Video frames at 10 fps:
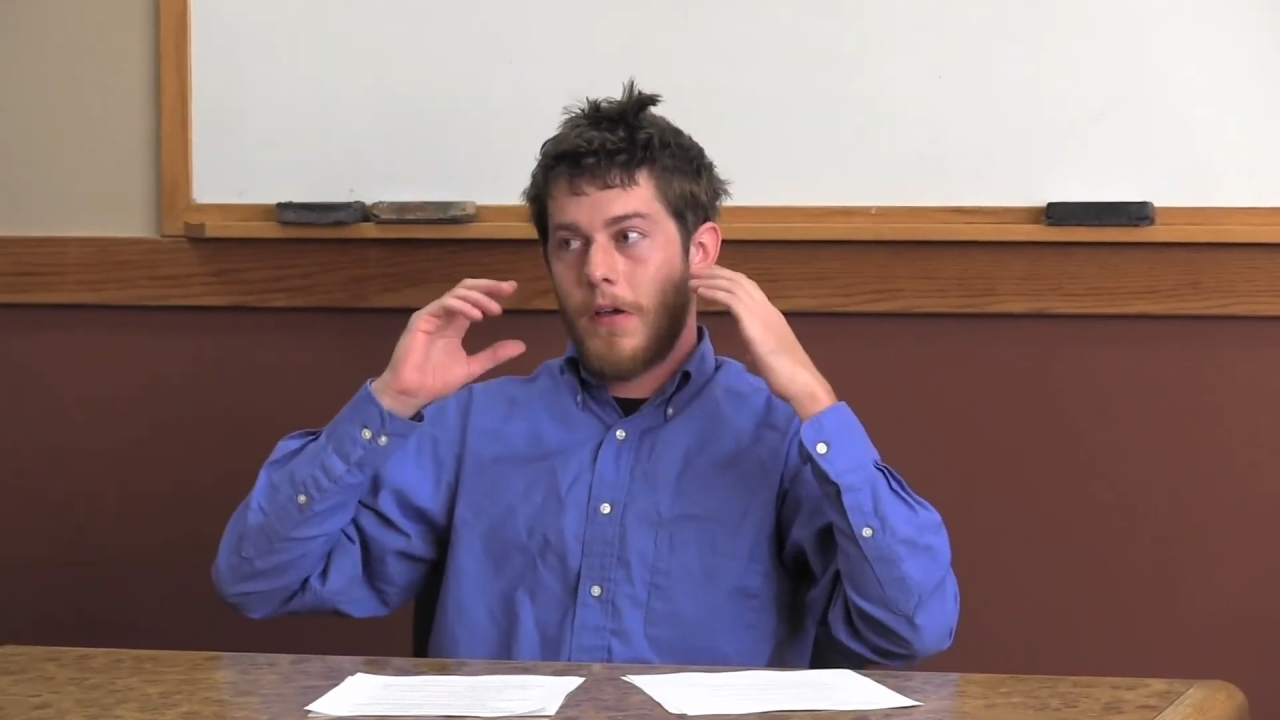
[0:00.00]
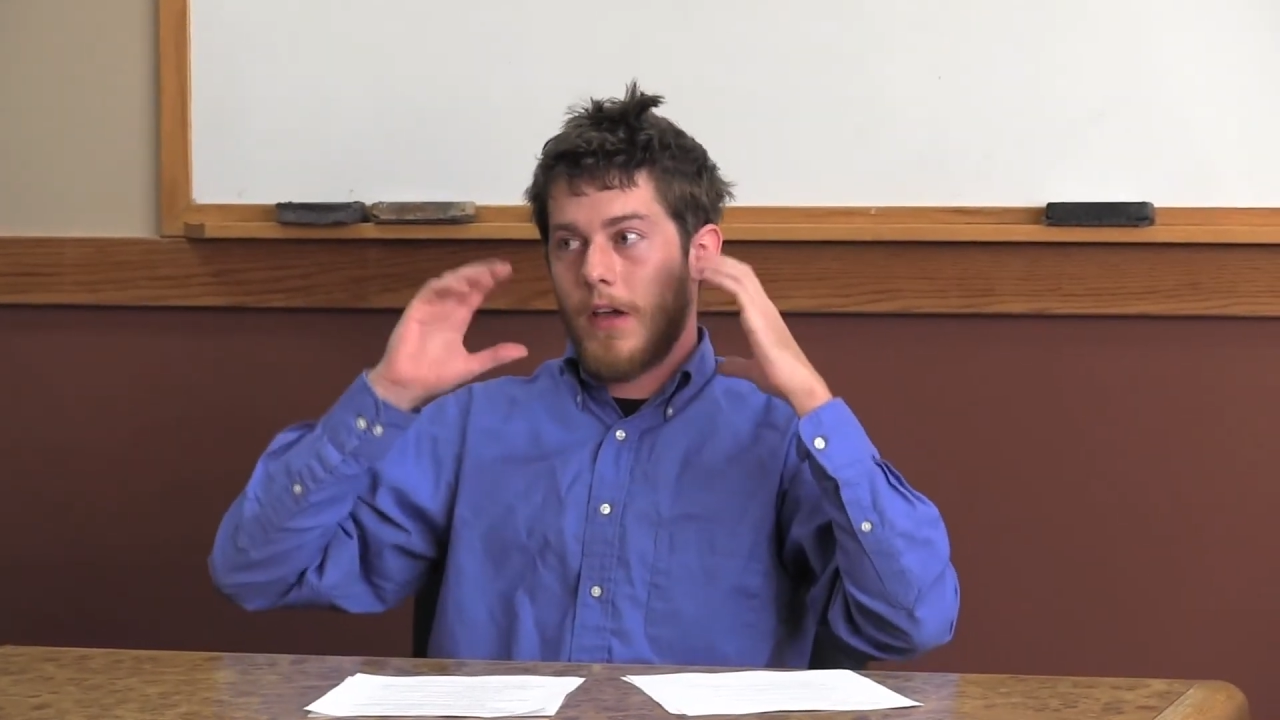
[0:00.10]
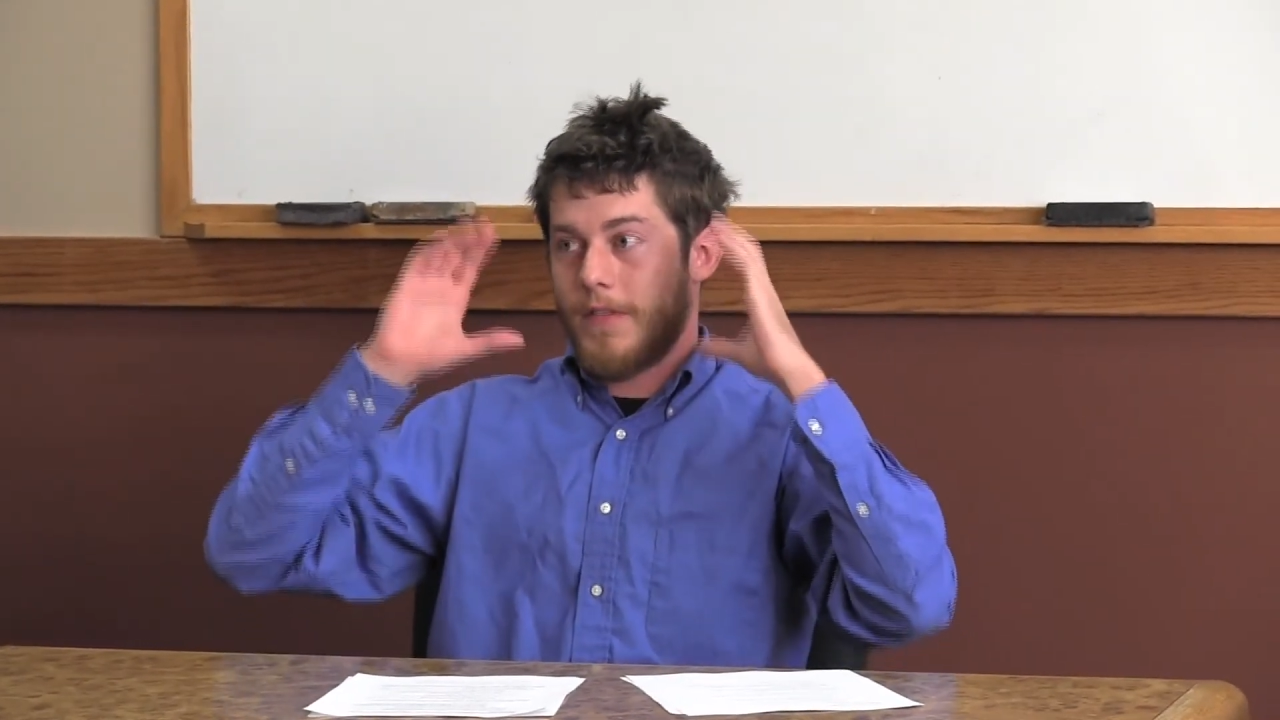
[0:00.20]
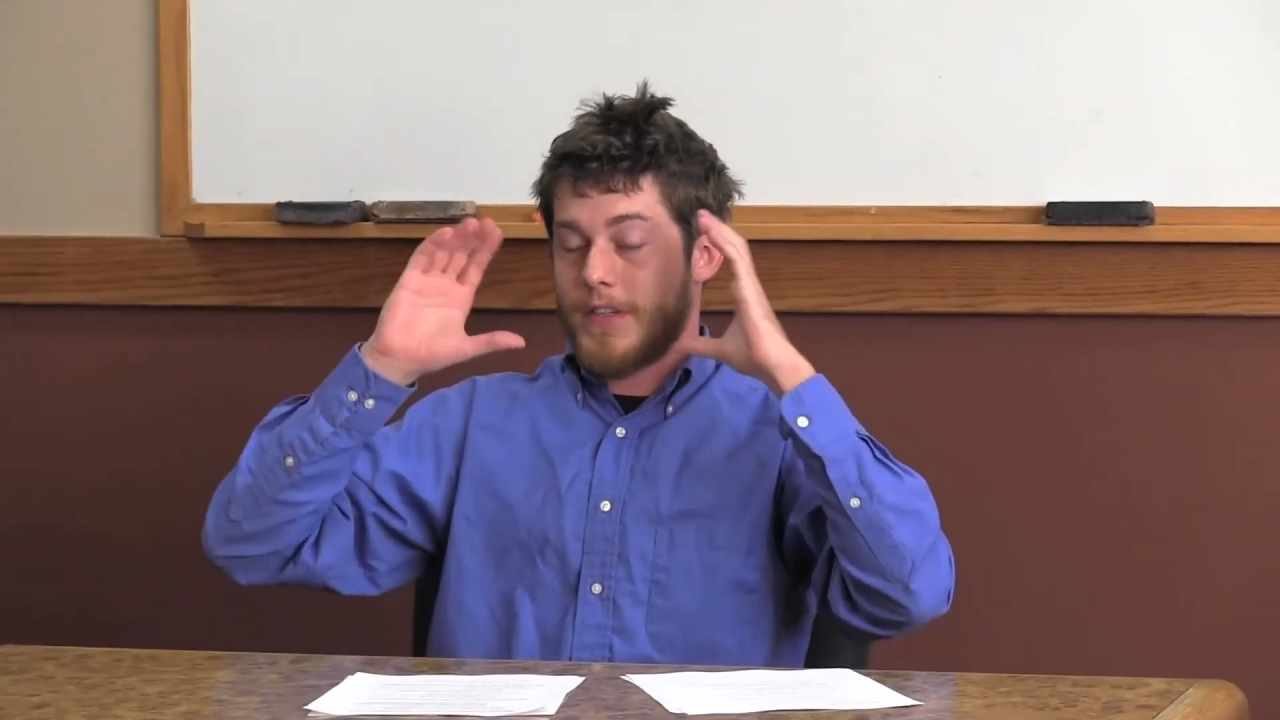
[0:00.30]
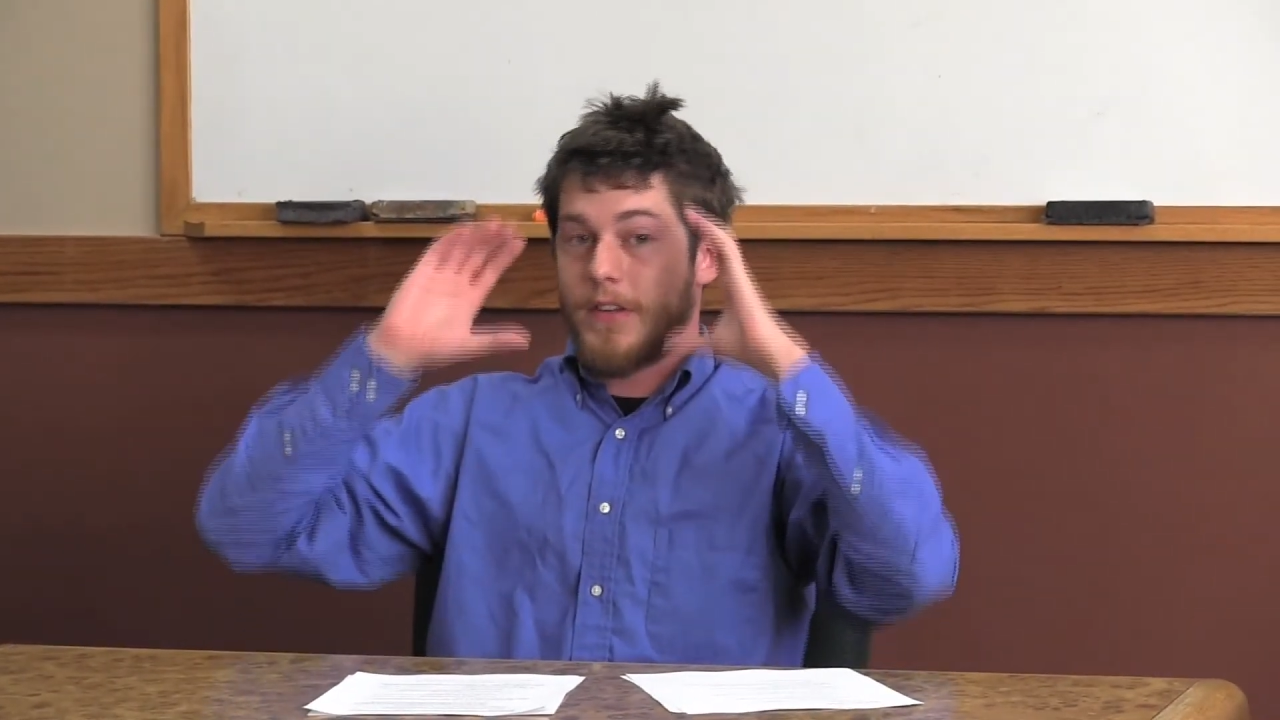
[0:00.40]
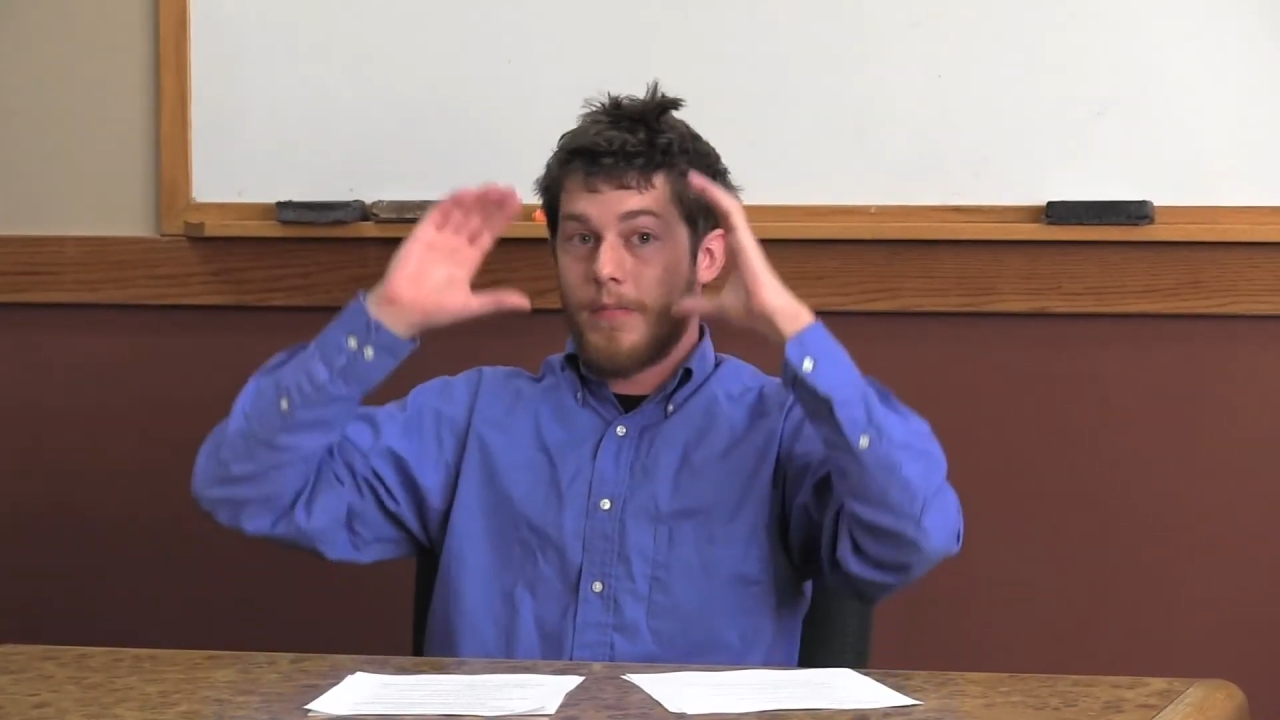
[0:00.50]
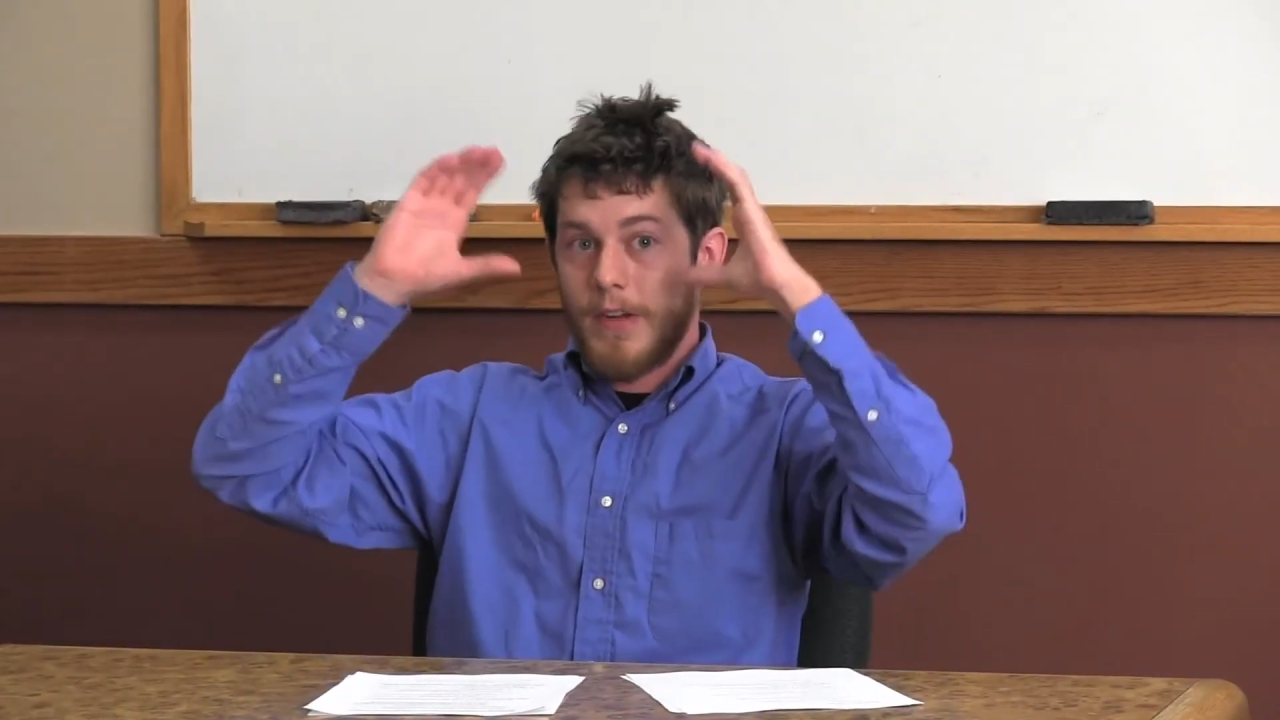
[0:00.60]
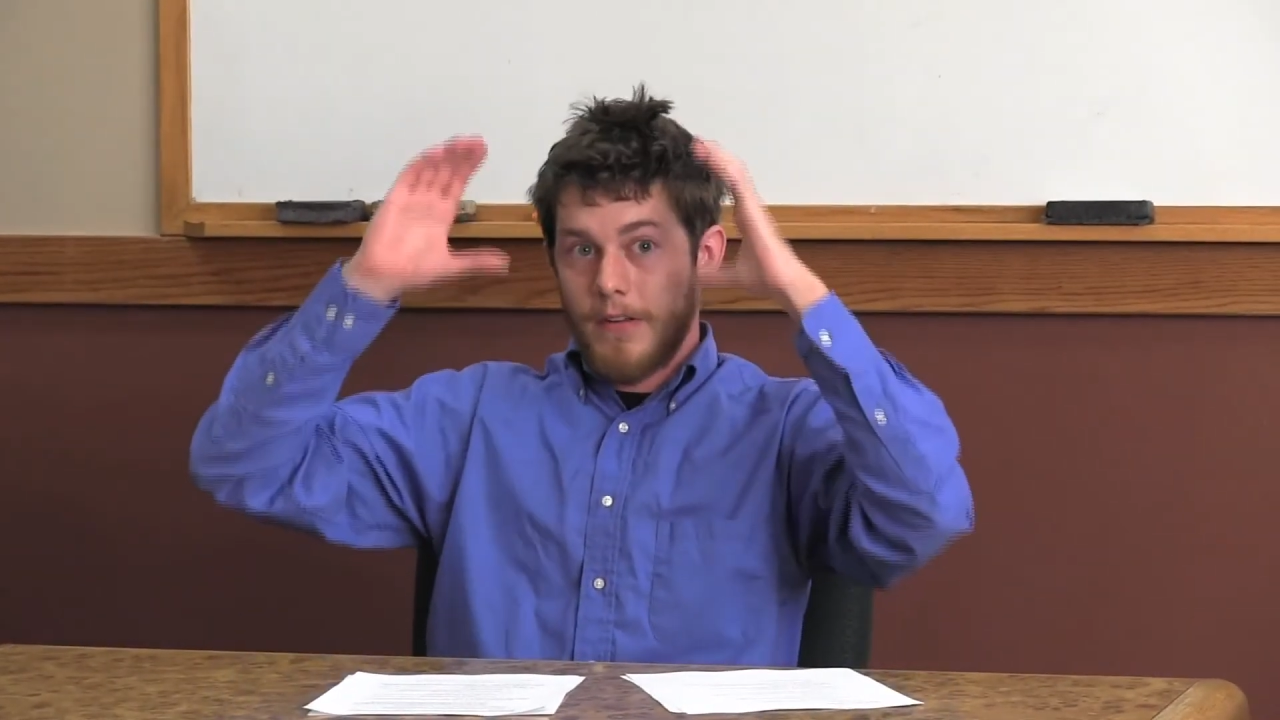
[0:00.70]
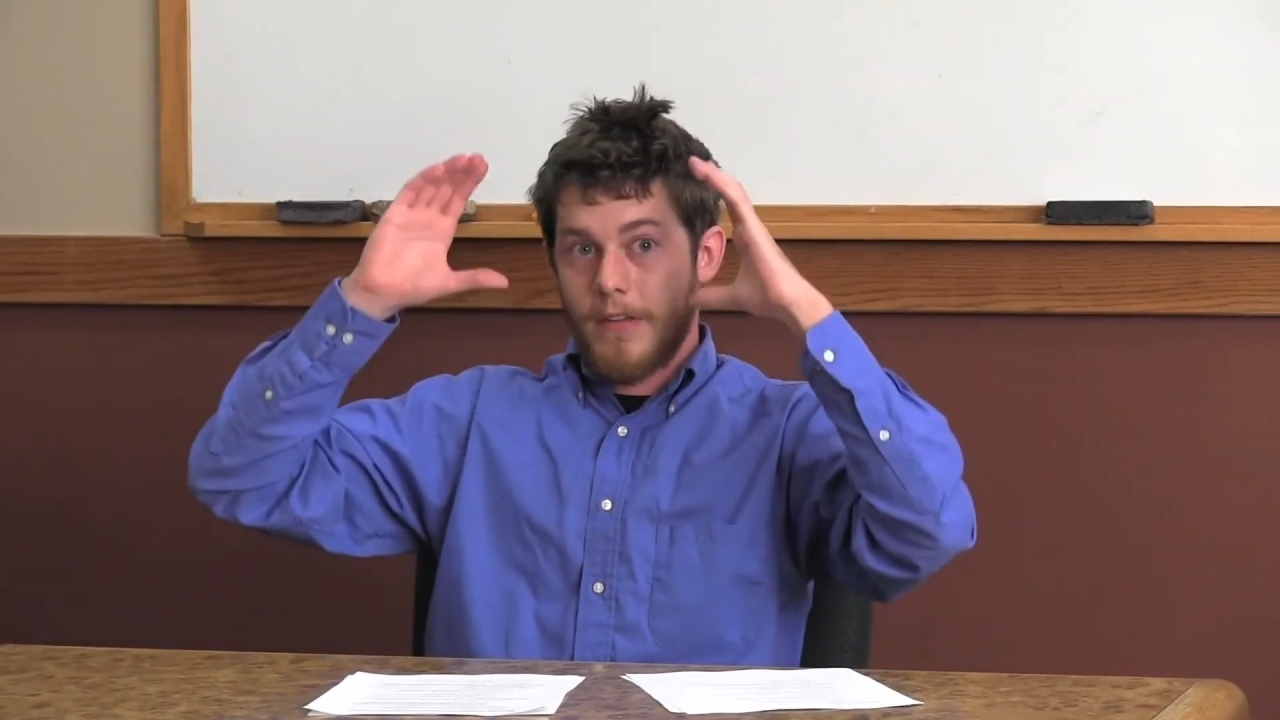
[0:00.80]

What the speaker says: if it's in the middle